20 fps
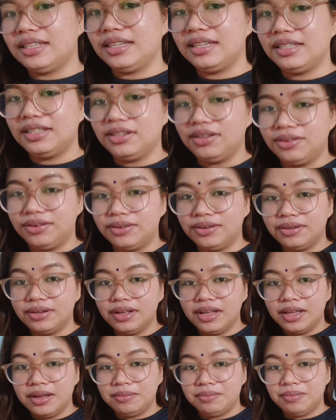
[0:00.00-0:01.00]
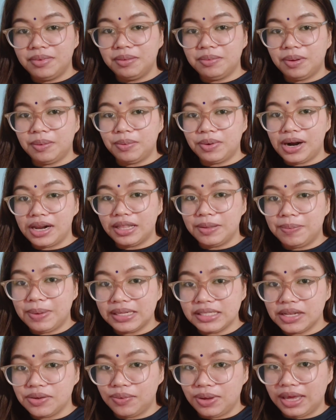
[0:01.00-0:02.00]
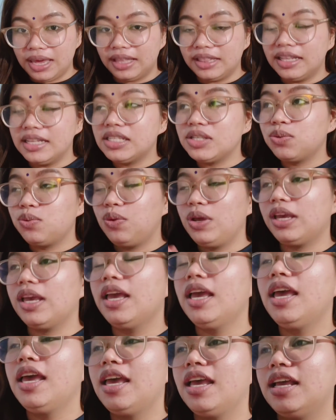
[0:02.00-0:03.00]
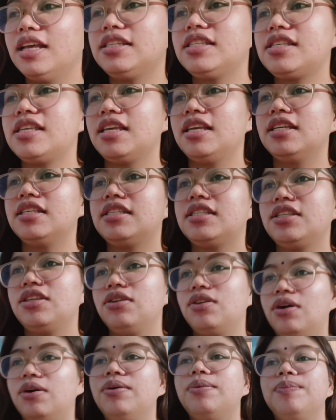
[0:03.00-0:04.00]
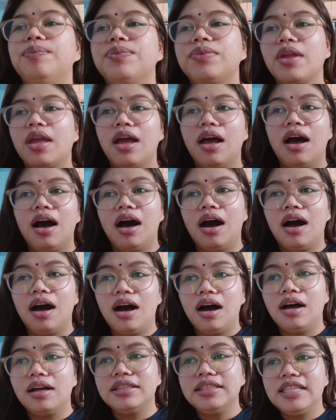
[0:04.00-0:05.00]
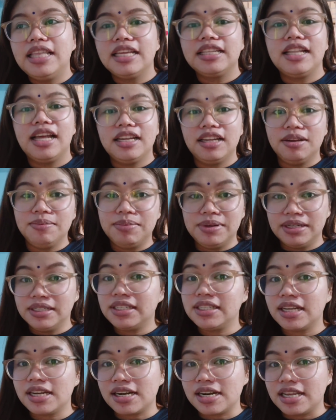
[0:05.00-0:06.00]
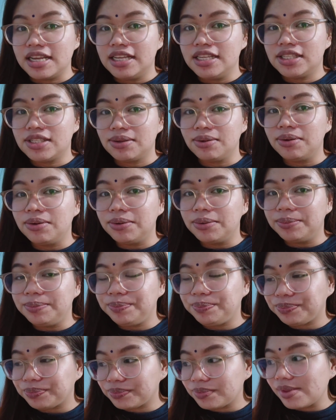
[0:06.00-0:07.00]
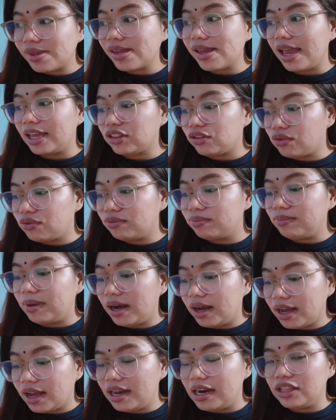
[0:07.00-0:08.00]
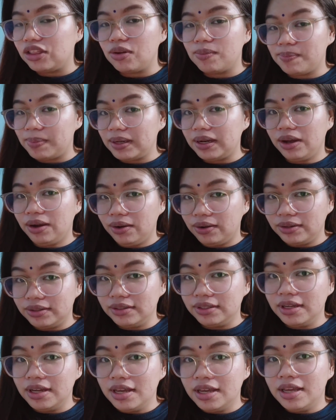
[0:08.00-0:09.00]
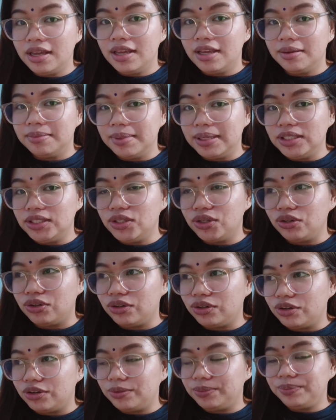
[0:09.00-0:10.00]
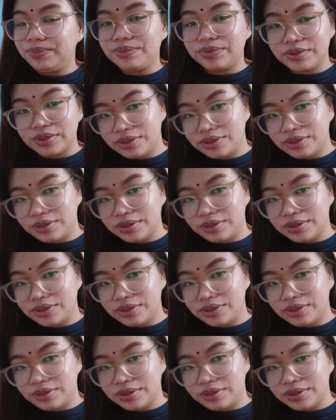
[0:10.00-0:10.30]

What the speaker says: kasi, you know, my mom already passed away. And this week is his, you know, death anniversary. So, itong mga ganitong panahon, medyo